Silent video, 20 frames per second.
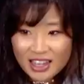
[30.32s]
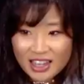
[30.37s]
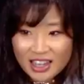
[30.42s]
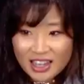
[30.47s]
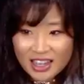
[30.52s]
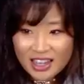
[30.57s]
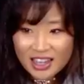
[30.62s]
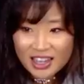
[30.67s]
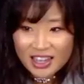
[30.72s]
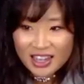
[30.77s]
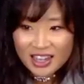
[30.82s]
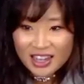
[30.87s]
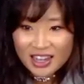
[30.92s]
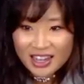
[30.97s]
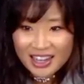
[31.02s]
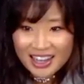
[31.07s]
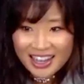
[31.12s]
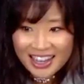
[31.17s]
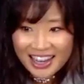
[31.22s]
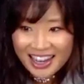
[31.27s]

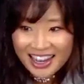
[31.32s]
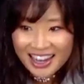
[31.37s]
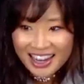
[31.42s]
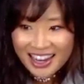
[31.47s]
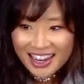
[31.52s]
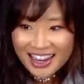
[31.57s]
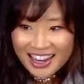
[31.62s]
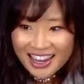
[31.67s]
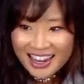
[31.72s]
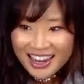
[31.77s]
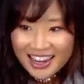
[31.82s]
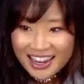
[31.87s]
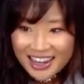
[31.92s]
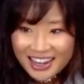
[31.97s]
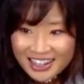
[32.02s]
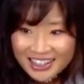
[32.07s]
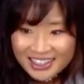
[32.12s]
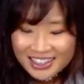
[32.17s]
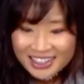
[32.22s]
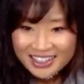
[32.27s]

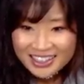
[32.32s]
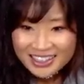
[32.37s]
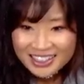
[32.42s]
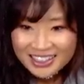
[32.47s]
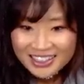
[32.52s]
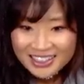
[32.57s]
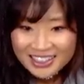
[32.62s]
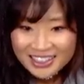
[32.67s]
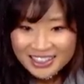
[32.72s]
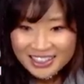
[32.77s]
This person isn't speaking.